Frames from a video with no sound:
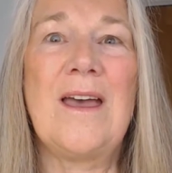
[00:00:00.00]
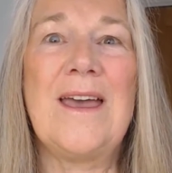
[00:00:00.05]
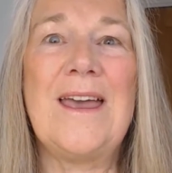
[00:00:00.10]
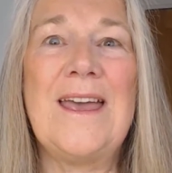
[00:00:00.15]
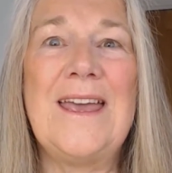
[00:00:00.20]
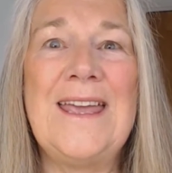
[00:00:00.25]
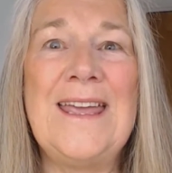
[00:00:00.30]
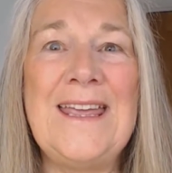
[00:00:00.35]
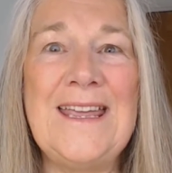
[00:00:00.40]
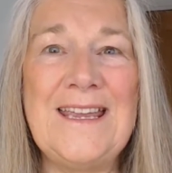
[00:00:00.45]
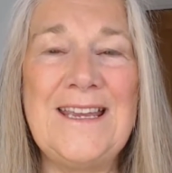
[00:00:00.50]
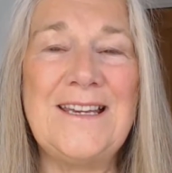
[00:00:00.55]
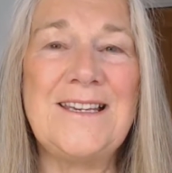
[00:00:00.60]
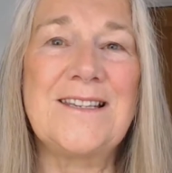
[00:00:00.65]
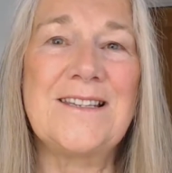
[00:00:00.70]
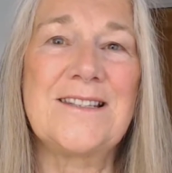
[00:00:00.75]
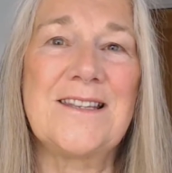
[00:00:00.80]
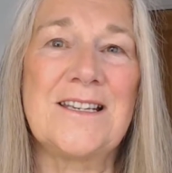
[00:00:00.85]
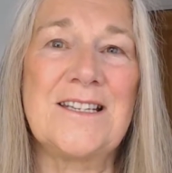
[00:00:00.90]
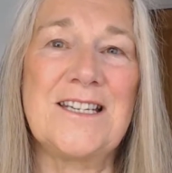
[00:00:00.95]

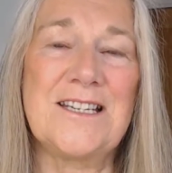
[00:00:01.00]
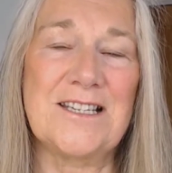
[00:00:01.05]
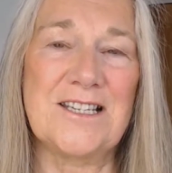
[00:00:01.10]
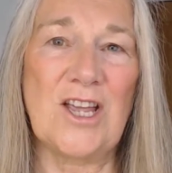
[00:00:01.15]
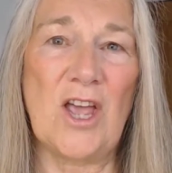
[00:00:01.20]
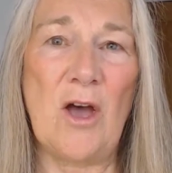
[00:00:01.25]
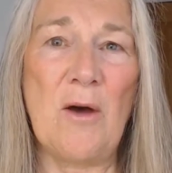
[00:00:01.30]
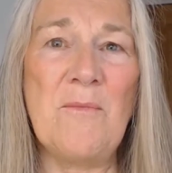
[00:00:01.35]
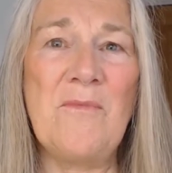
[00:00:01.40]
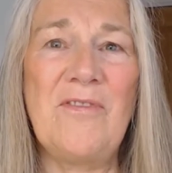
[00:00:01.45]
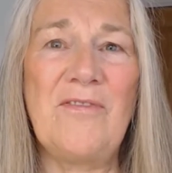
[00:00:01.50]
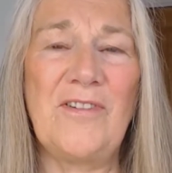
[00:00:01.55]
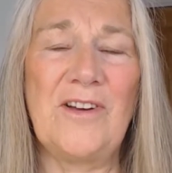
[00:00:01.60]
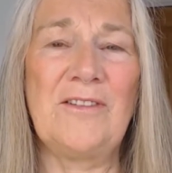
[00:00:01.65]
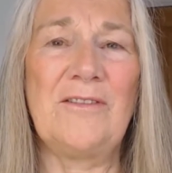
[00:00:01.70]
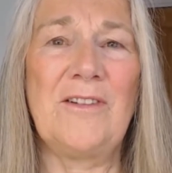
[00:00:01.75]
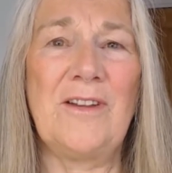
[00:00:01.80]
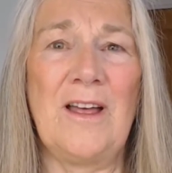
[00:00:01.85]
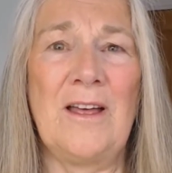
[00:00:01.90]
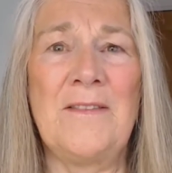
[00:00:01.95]
ease the
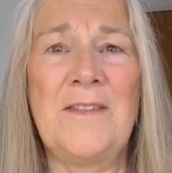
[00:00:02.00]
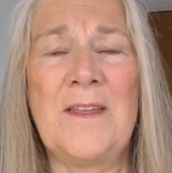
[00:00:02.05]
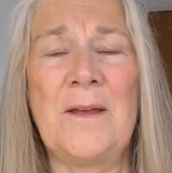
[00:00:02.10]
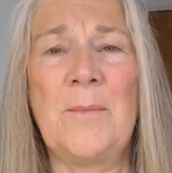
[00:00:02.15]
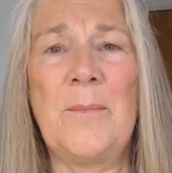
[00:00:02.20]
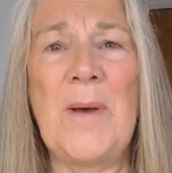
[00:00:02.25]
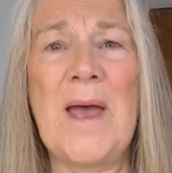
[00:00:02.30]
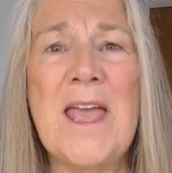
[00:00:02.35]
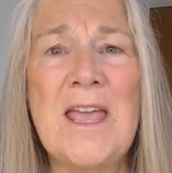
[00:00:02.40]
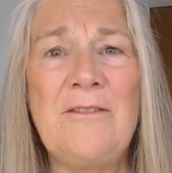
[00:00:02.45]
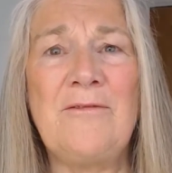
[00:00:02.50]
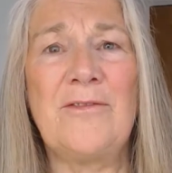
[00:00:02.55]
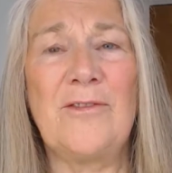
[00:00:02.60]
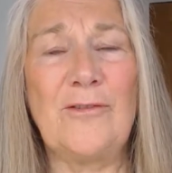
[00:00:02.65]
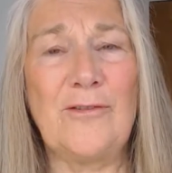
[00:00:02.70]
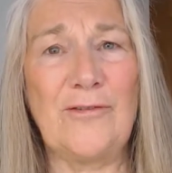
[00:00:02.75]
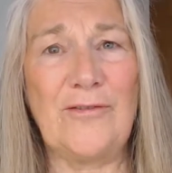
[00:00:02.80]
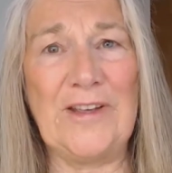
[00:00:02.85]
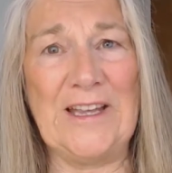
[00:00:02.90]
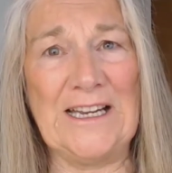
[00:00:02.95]
discomfort and the painful
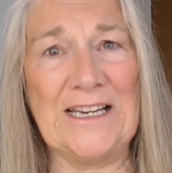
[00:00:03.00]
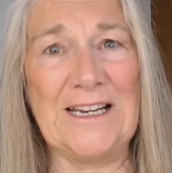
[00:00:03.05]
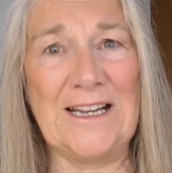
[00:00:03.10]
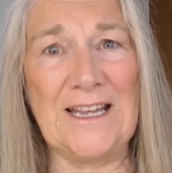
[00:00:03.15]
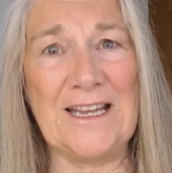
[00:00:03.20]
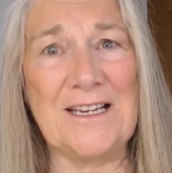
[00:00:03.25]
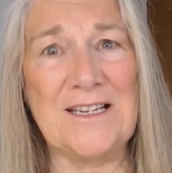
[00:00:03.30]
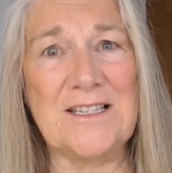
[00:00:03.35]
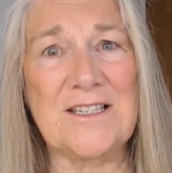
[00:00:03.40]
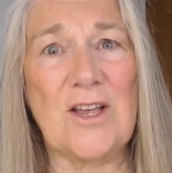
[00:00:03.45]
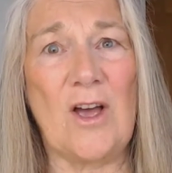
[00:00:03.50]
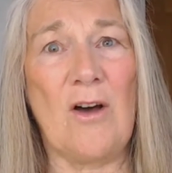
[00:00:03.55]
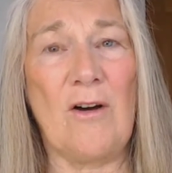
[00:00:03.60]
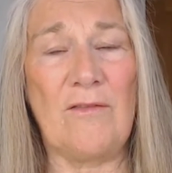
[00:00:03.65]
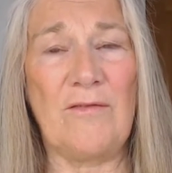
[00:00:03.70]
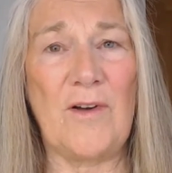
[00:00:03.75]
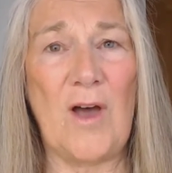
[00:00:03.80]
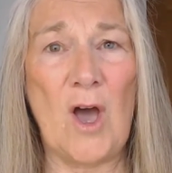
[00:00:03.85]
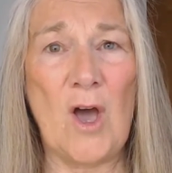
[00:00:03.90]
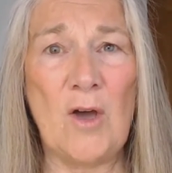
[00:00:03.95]
feelings
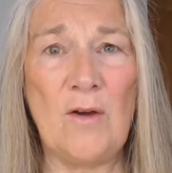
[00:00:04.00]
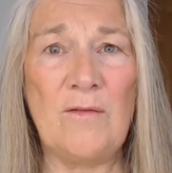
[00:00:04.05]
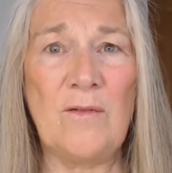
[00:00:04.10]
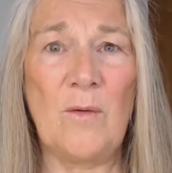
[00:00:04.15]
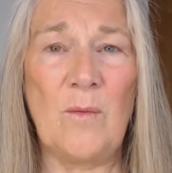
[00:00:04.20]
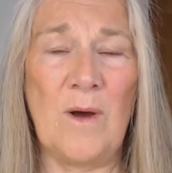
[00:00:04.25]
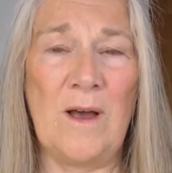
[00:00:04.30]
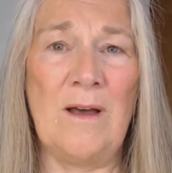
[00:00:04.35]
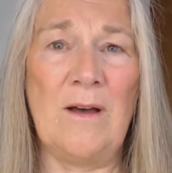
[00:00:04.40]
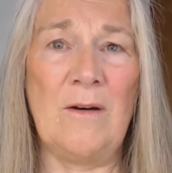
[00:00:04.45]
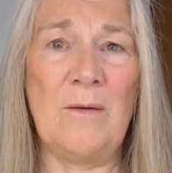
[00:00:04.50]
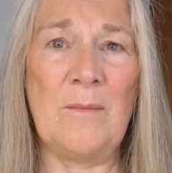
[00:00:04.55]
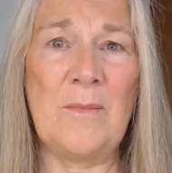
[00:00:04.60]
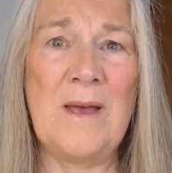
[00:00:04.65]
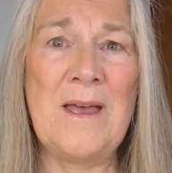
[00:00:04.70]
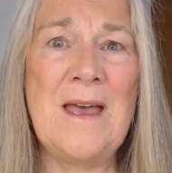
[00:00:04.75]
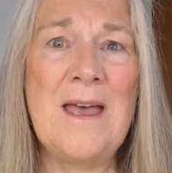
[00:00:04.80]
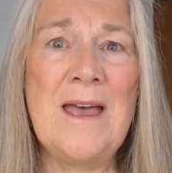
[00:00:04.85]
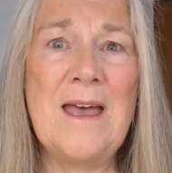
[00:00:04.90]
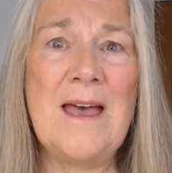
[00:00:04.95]
of overwhelm
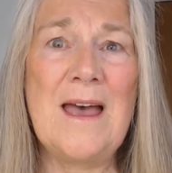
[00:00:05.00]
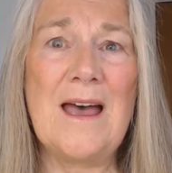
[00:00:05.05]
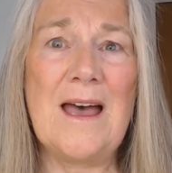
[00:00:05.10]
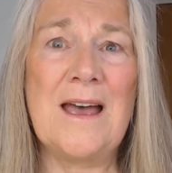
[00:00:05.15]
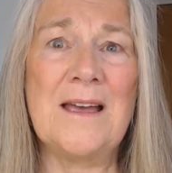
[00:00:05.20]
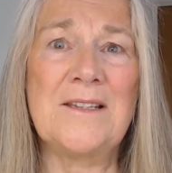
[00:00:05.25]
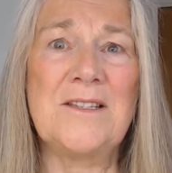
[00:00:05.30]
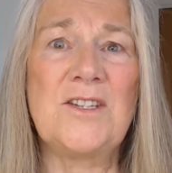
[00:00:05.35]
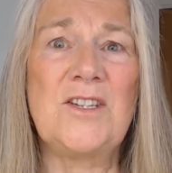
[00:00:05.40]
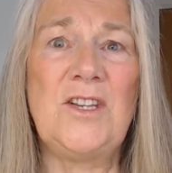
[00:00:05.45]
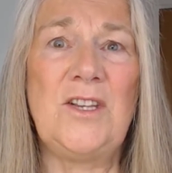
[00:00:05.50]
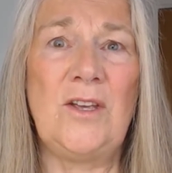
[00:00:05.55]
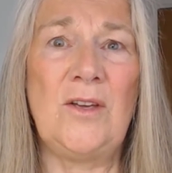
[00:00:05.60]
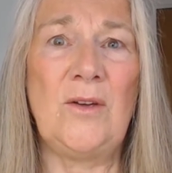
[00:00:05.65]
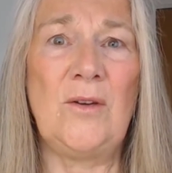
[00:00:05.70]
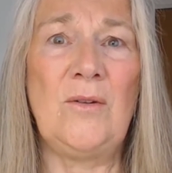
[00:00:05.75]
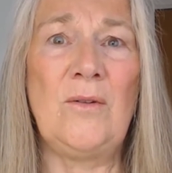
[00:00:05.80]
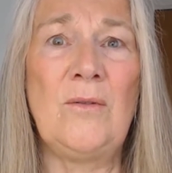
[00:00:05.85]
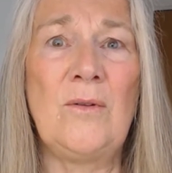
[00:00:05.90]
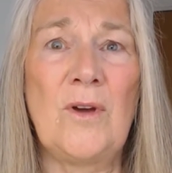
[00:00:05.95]
as
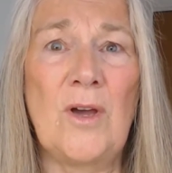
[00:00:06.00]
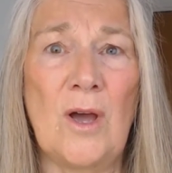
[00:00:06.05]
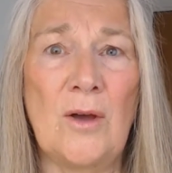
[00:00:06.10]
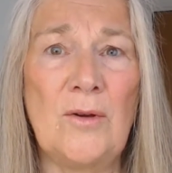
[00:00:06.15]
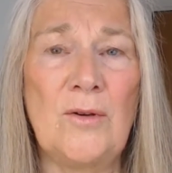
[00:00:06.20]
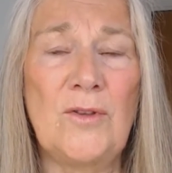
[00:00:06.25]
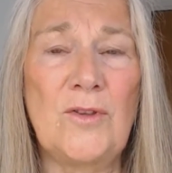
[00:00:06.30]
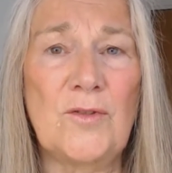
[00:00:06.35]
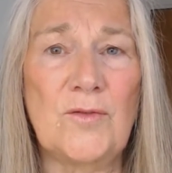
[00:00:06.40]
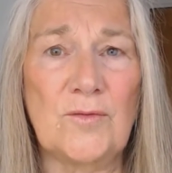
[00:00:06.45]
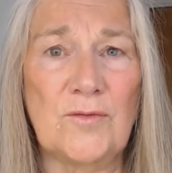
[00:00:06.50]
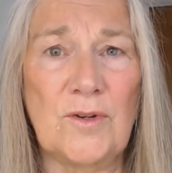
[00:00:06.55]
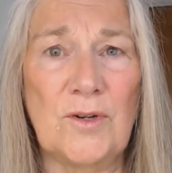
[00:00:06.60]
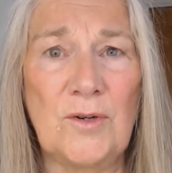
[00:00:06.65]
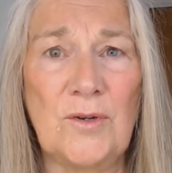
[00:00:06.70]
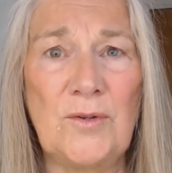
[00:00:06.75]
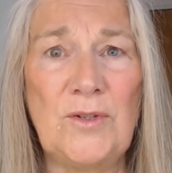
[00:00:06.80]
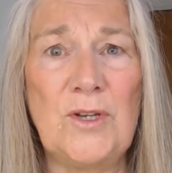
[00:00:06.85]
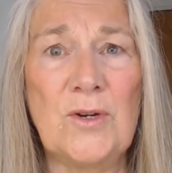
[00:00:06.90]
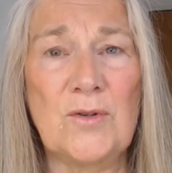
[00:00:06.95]
you go
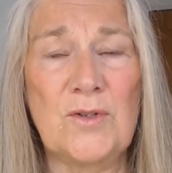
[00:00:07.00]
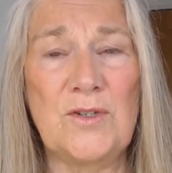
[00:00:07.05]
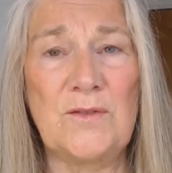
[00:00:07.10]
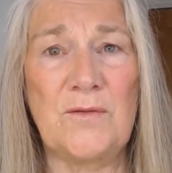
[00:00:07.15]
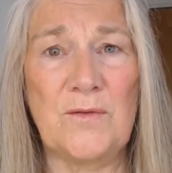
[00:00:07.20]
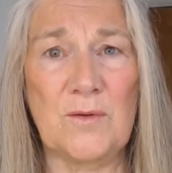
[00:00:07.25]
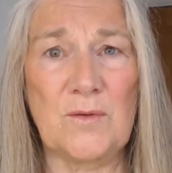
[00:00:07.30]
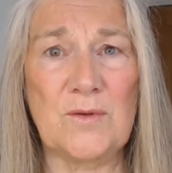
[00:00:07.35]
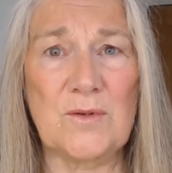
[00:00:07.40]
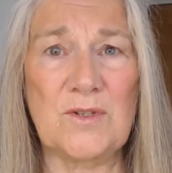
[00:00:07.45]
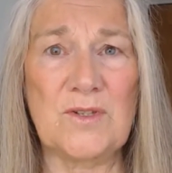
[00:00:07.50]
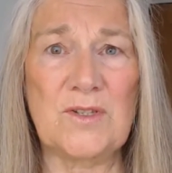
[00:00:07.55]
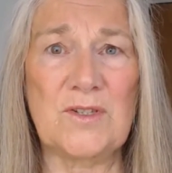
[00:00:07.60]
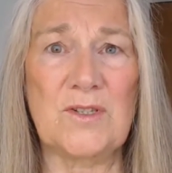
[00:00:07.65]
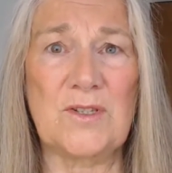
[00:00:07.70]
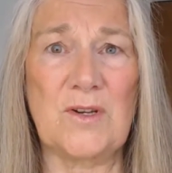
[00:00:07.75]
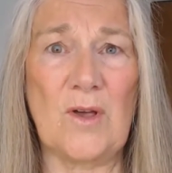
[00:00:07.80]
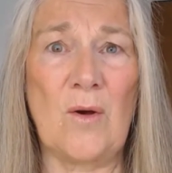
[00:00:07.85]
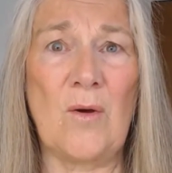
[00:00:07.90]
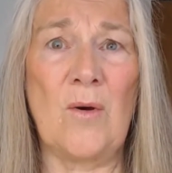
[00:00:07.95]
through your
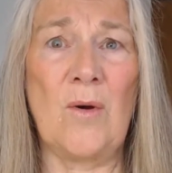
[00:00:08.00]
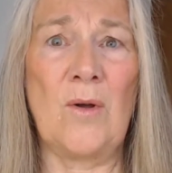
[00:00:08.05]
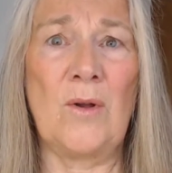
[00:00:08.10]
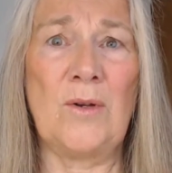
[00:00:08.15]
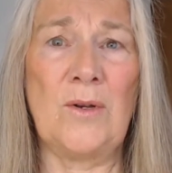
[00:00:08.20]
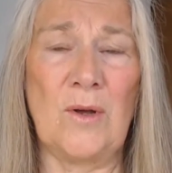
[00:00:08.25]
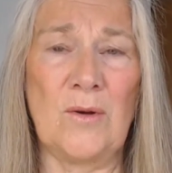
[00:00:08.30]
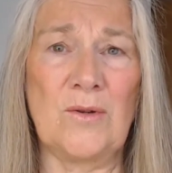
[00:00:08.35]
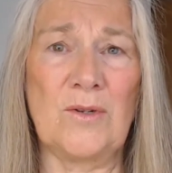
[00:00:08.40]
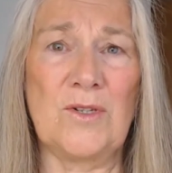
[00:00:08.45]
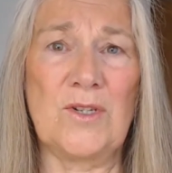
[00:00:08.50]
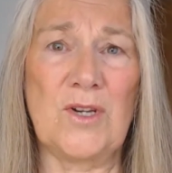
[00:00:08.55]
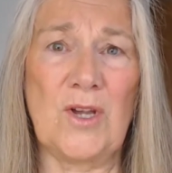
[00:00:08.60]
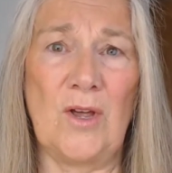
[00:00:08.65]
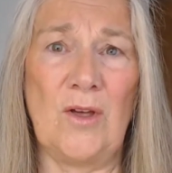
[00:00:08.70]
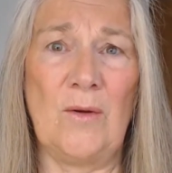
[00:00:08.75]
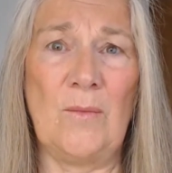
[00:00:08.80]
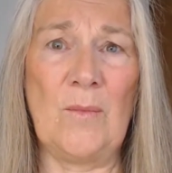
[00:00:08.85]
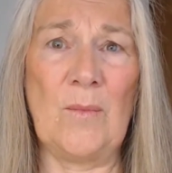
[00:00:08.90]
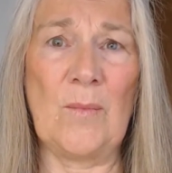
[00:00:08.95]
divorce or
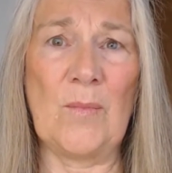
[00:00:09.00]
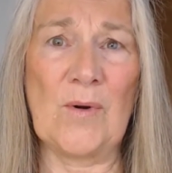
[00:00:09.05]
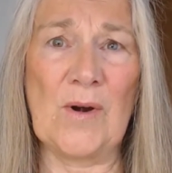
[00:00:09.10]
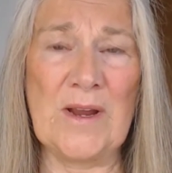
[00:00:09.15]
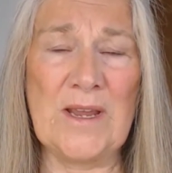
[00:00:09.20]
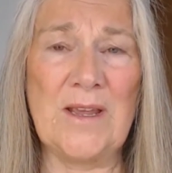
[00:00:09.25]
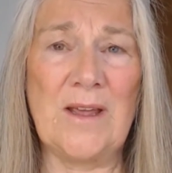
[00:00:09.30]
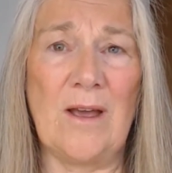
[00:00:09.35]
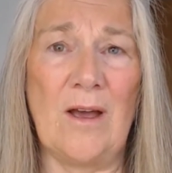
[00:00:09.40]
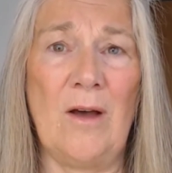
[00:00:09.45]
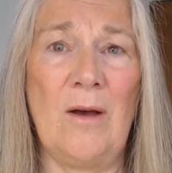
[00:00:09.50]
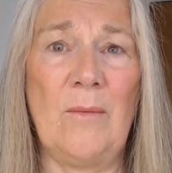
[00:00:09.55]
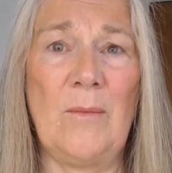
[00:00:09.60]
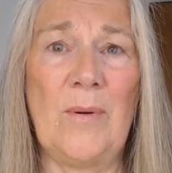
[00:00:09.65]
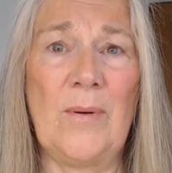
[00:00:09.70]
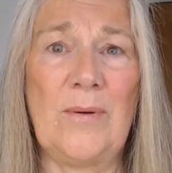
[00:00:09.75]
long-term breakup.